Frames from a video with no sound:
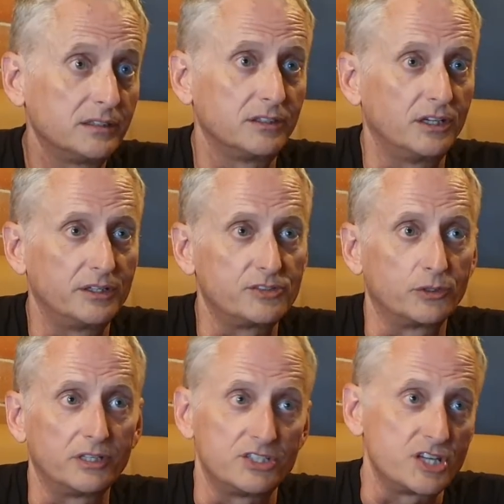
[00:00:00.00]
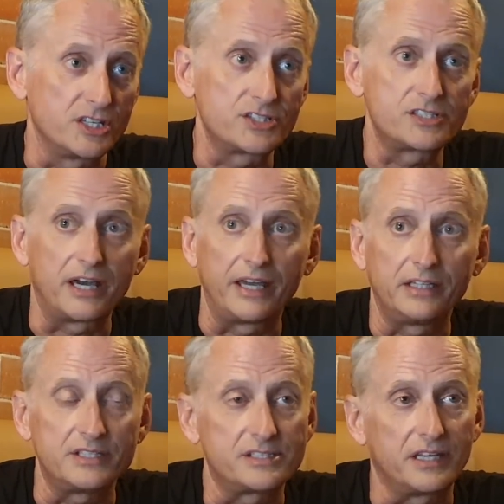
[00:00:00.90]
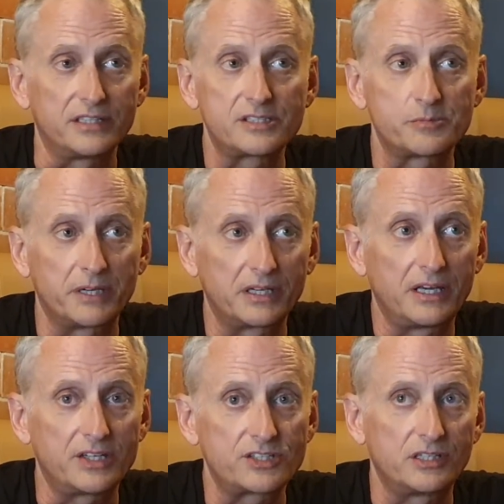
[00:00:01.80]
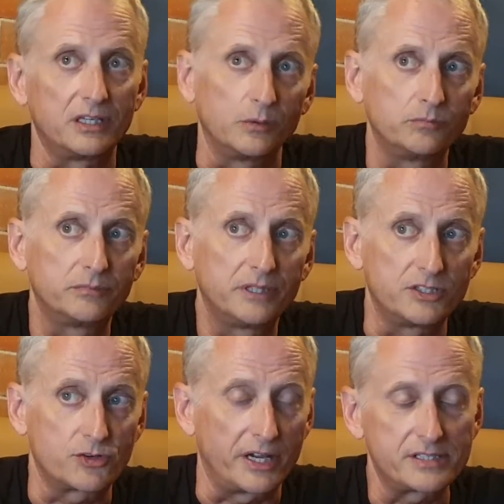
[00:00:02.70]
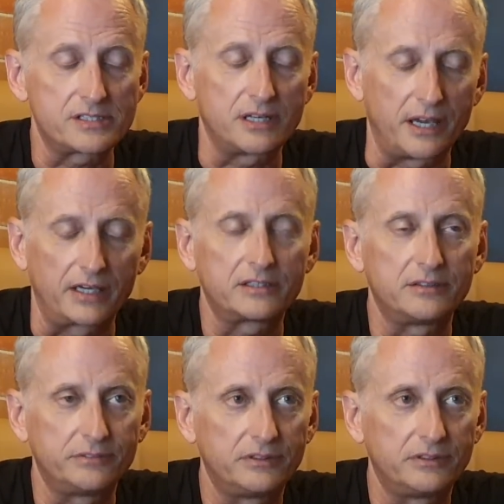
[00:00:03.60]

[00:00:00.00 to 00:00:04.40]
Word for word: Yeah. He's still good. He changed his diet. He takes his medication. He he tries to stay active.